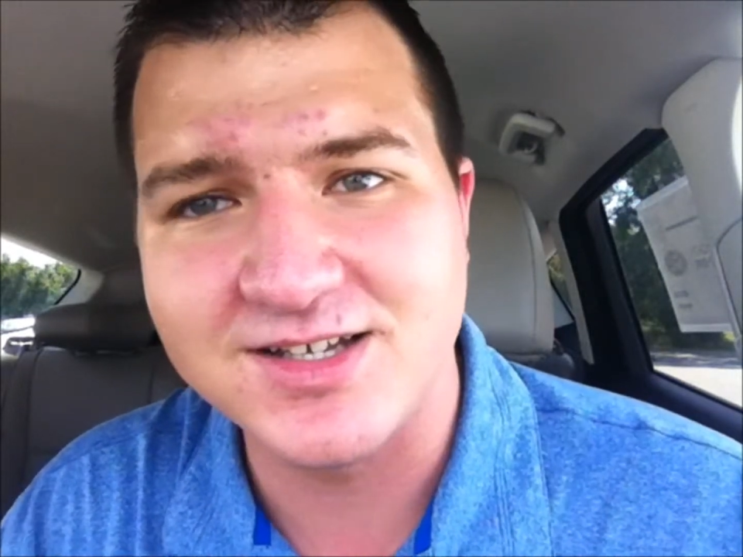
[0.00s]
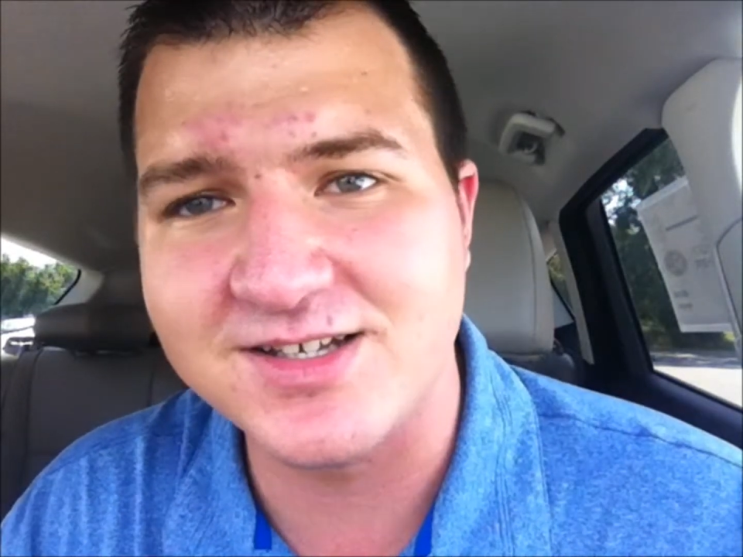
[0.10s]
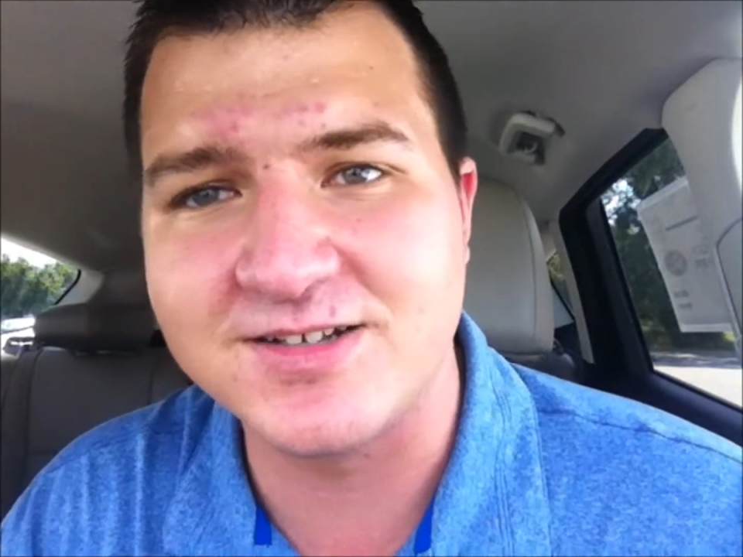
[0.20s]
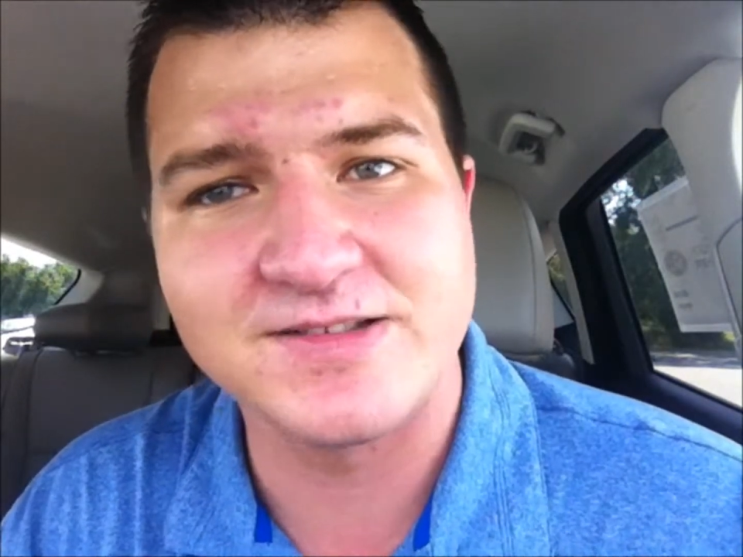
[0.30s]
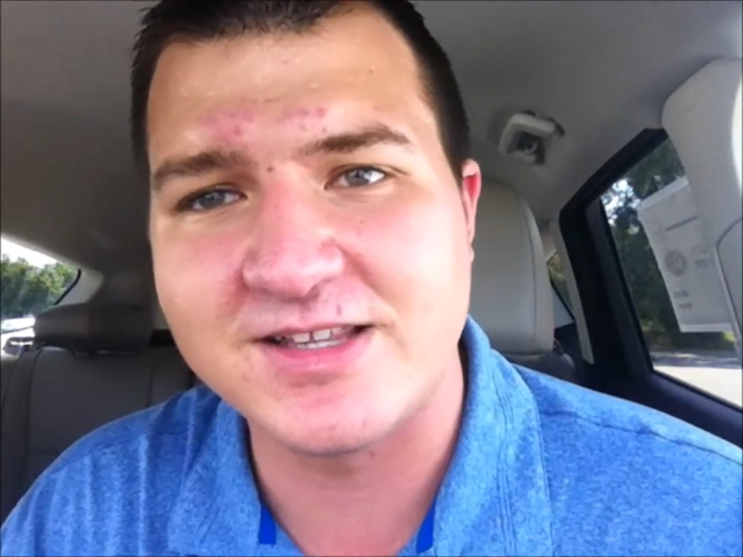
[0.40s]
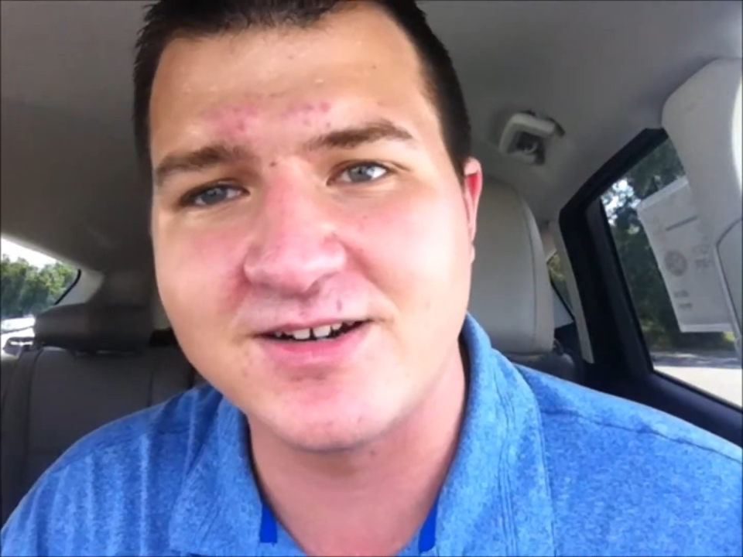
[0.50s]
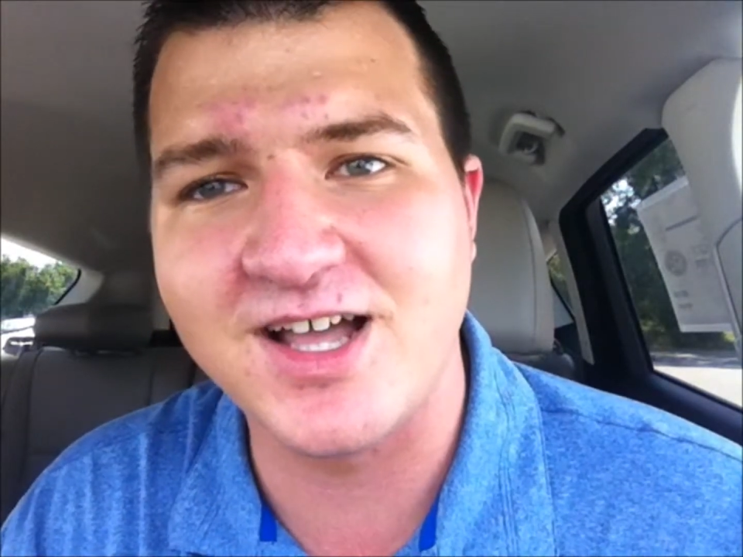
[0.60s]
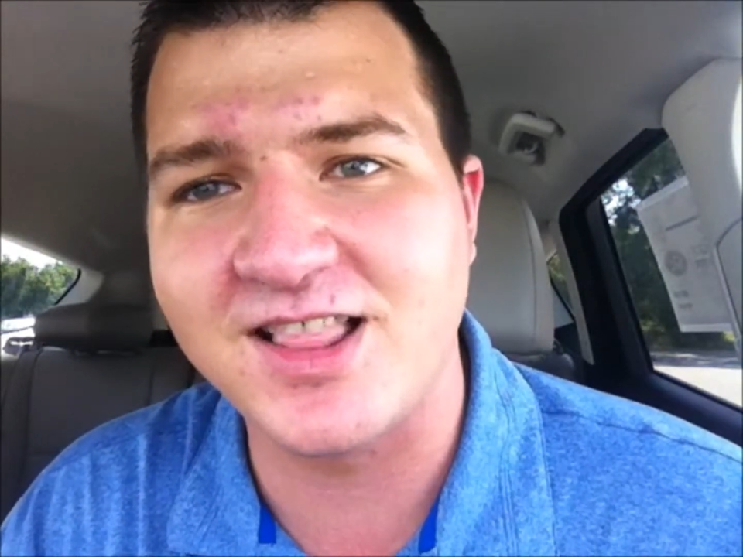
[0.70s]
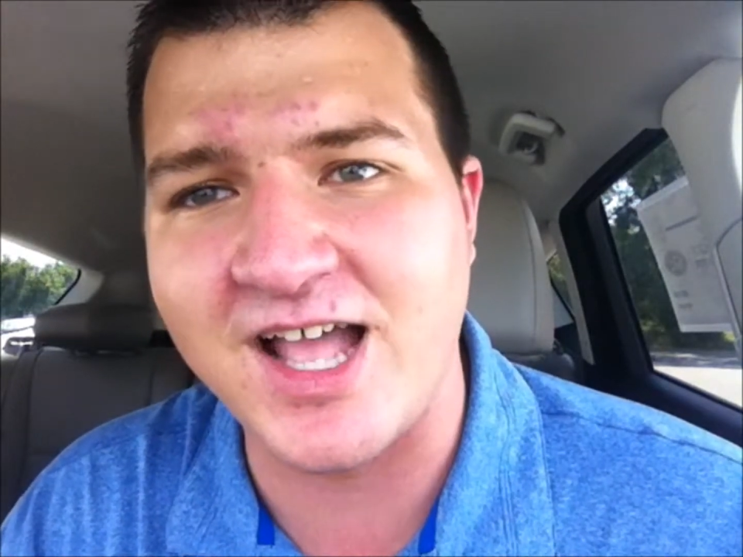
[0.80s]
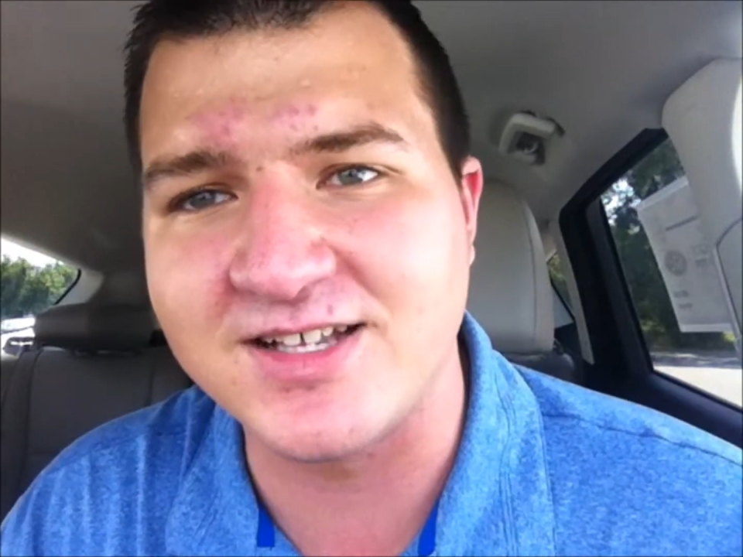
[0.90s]
They're
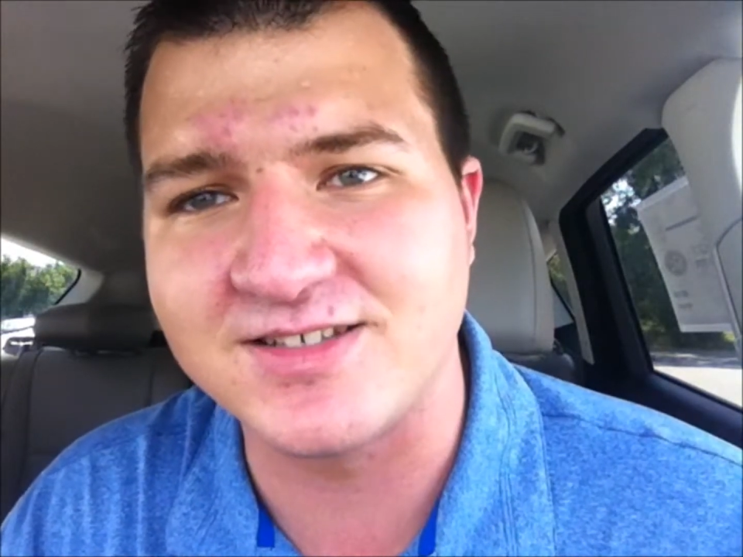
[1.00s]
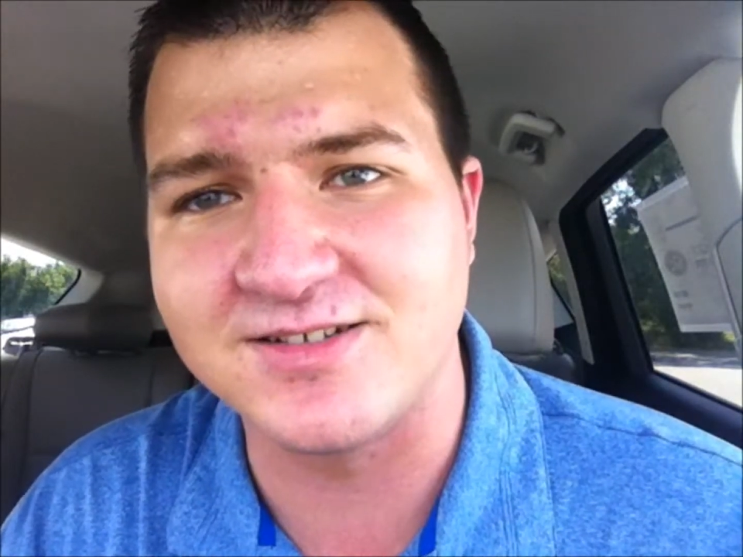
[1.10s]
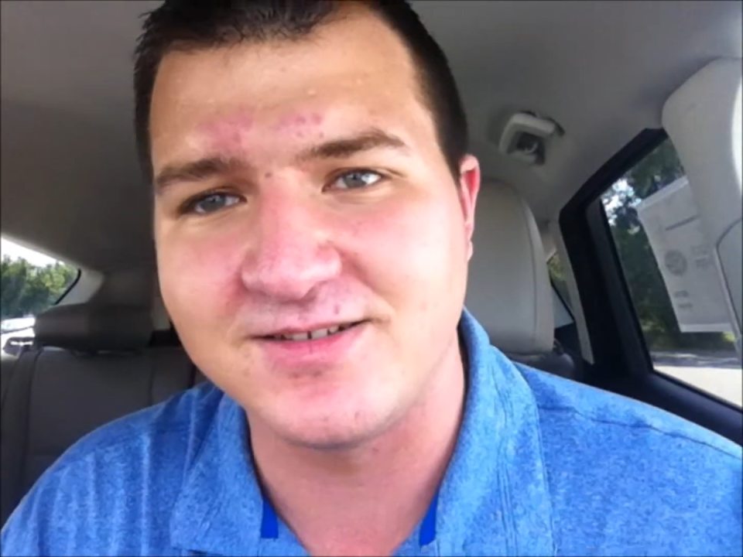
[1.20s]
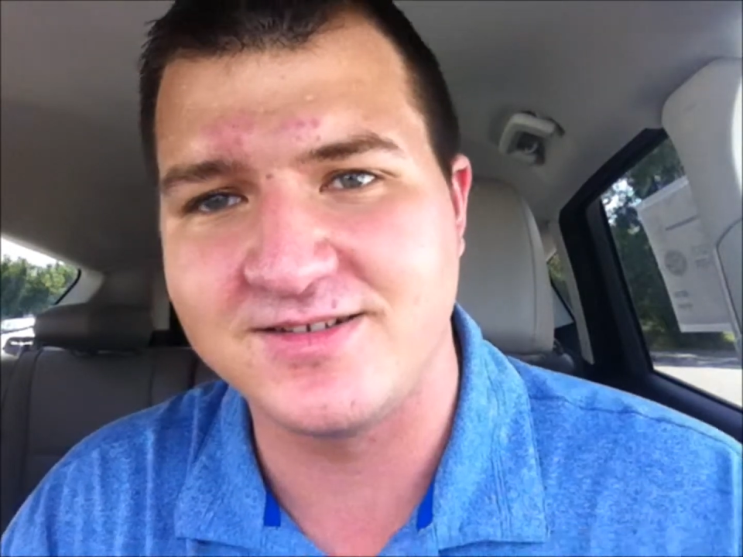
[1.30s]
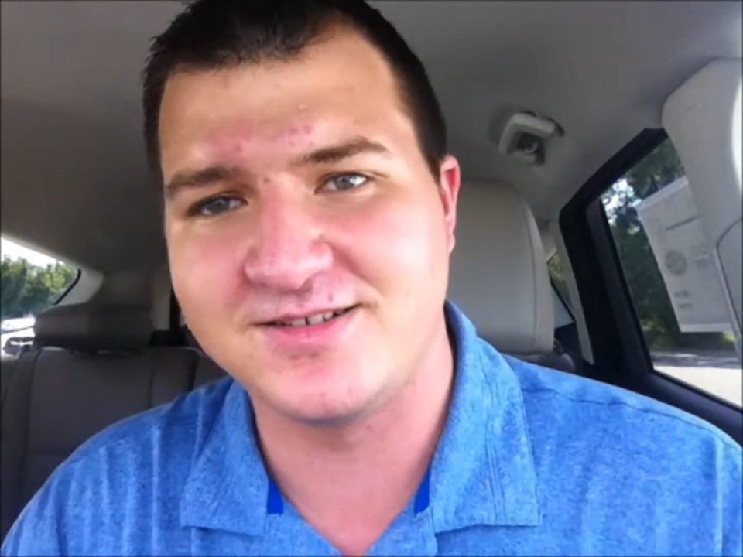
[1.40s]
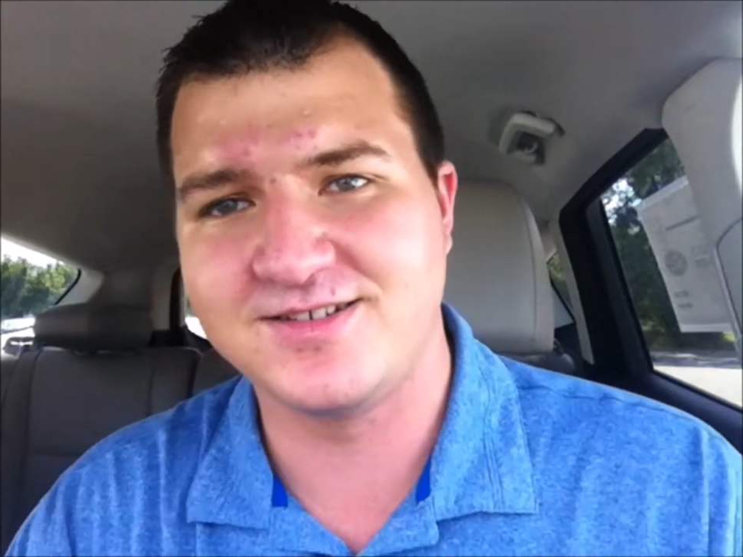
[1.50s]
not lasting.